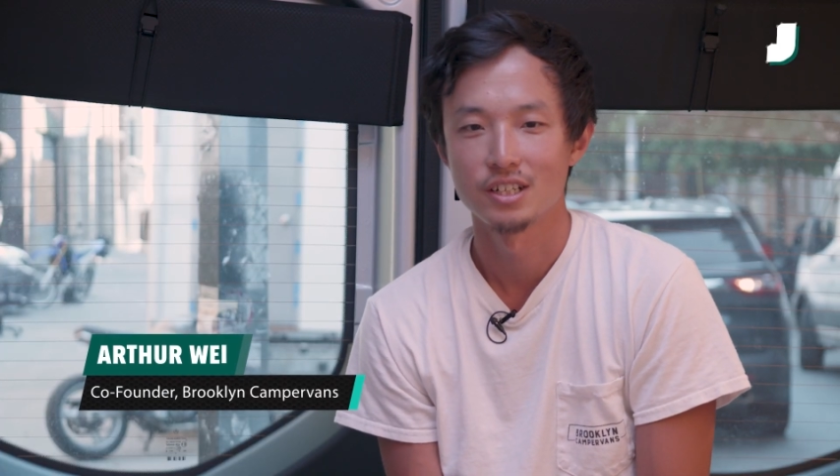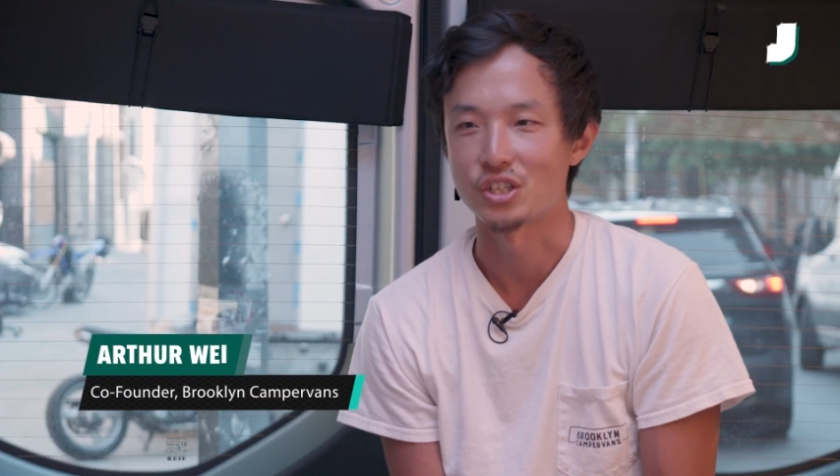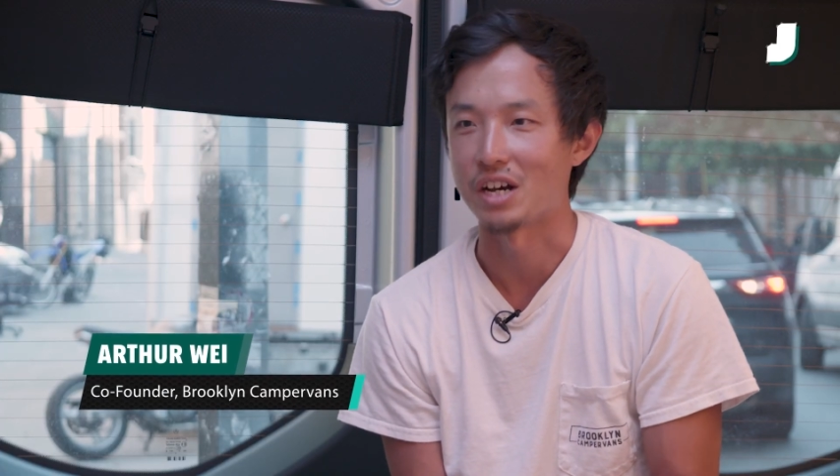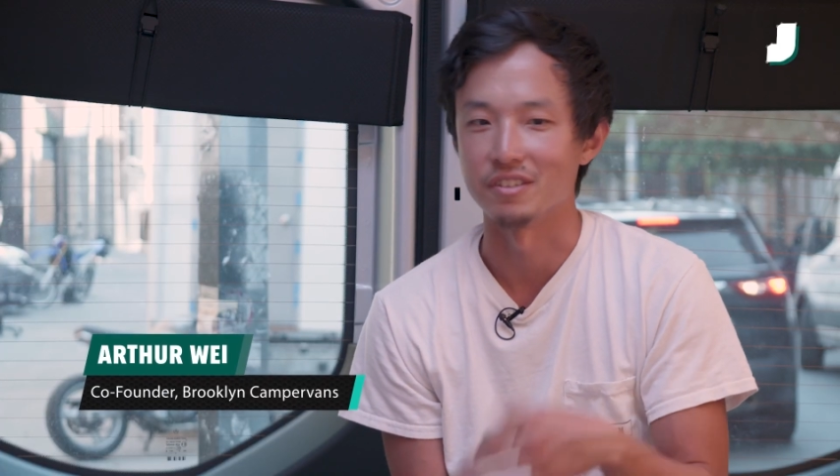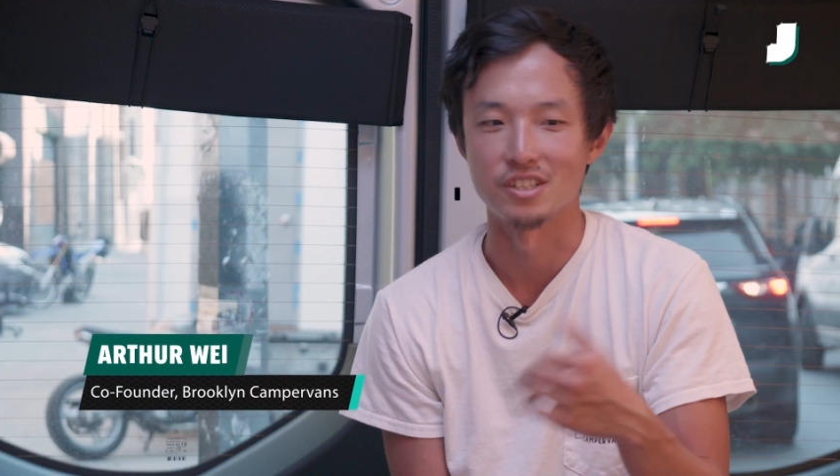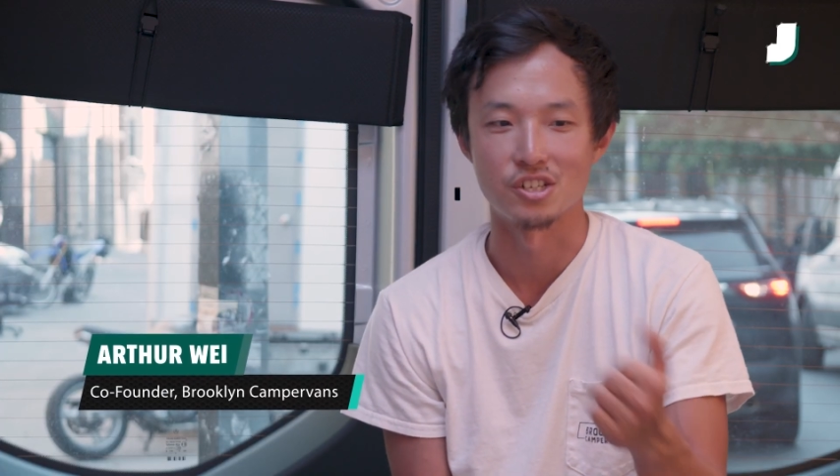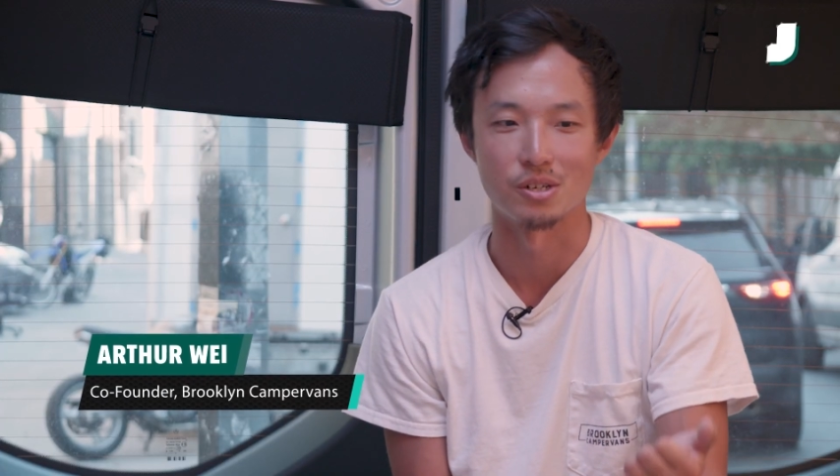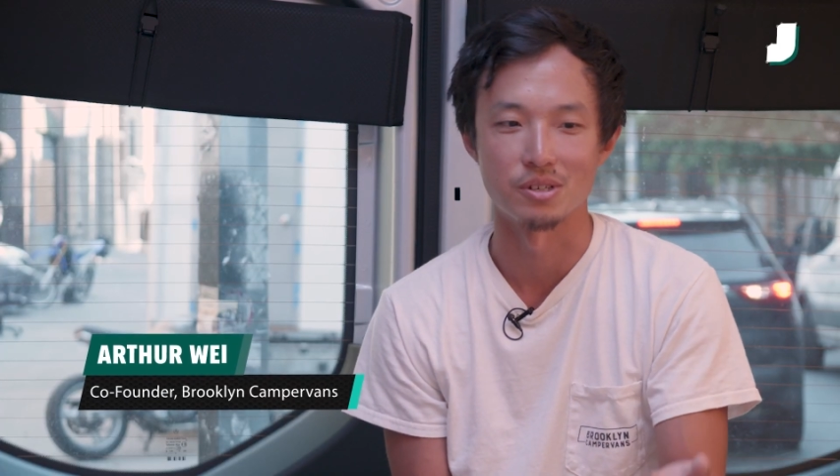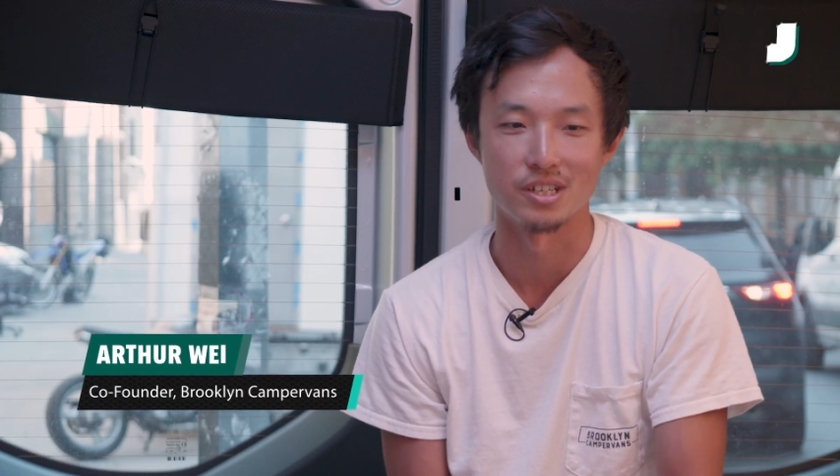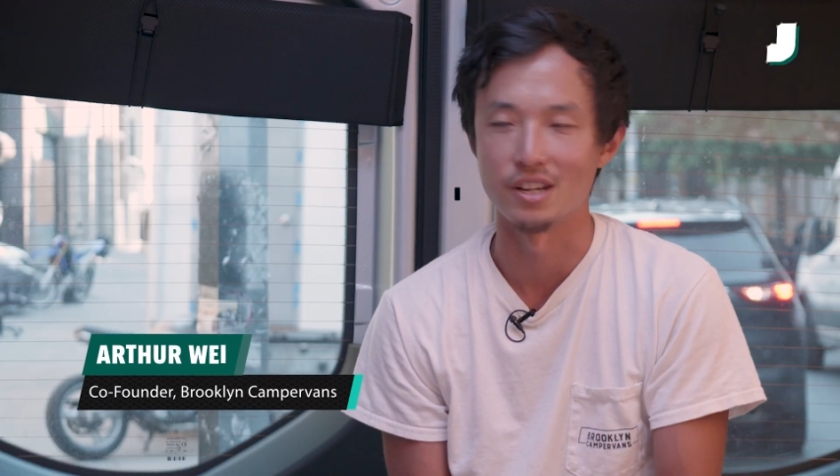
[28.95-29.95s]
travel industry
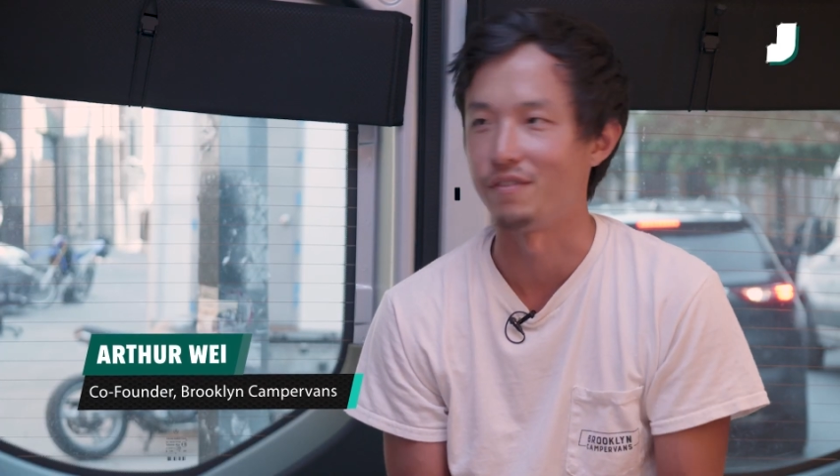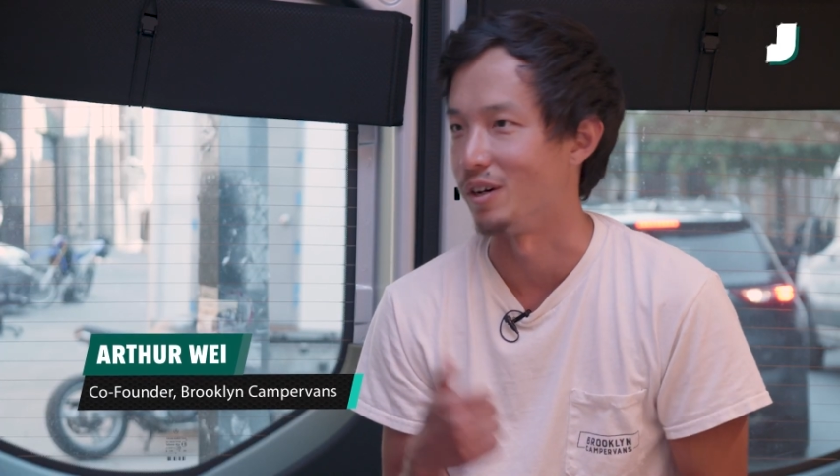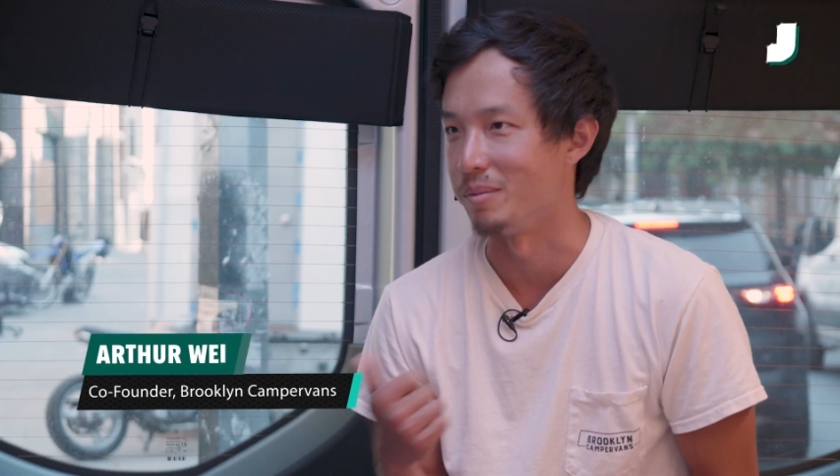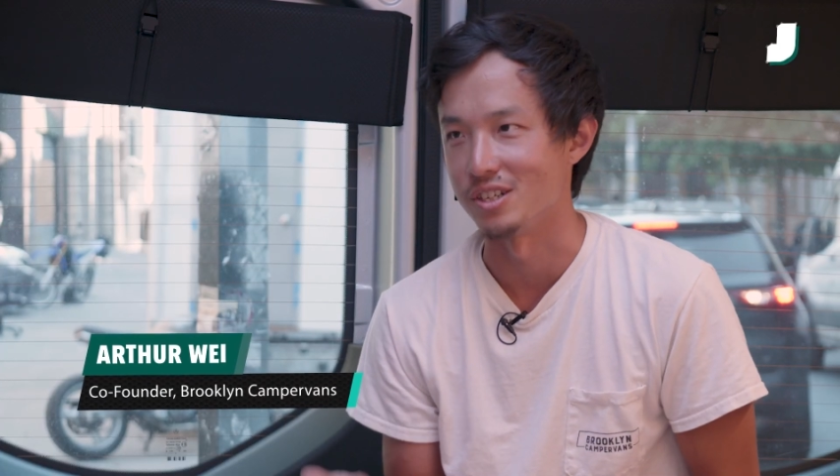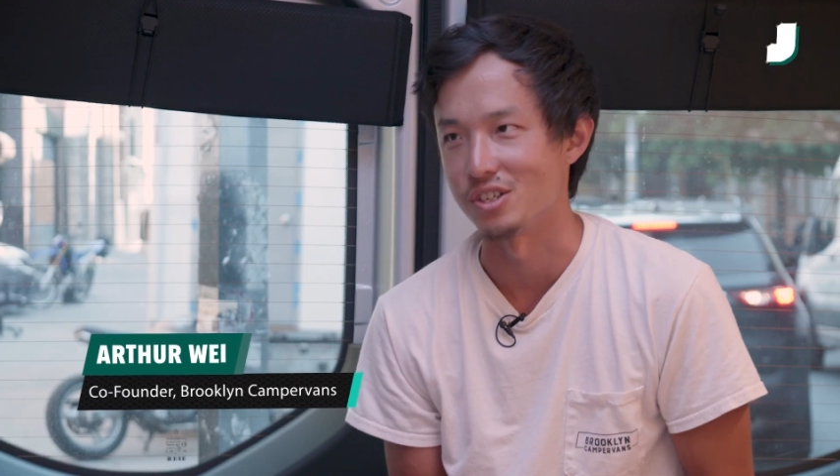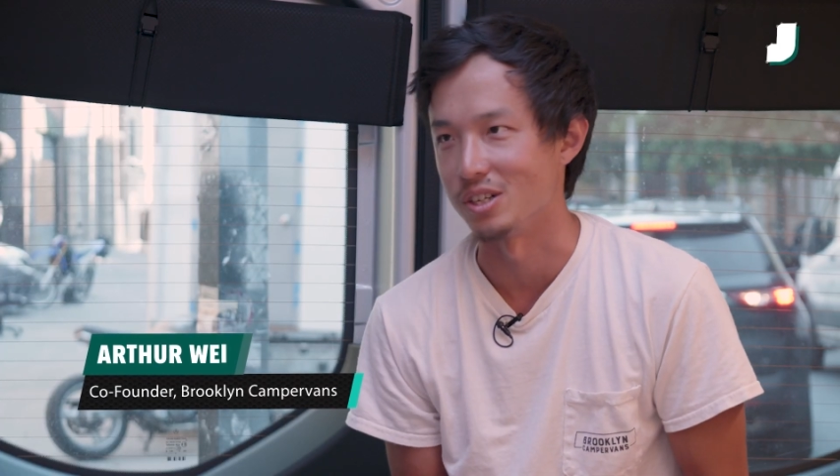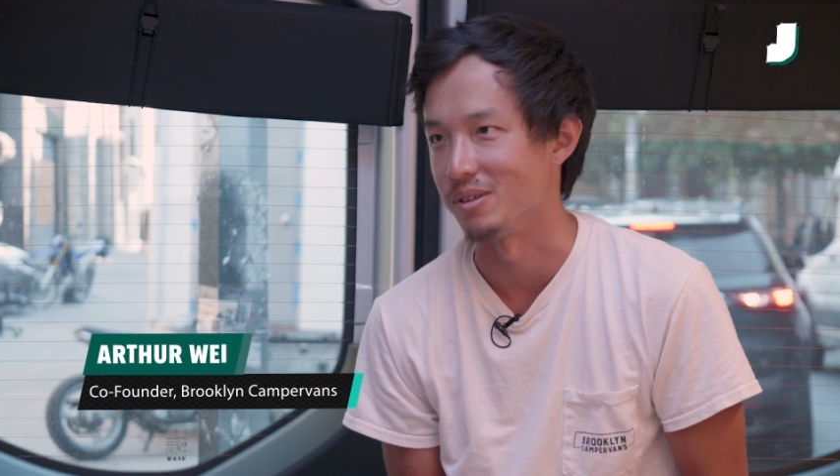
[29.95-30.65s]
was dead, film industry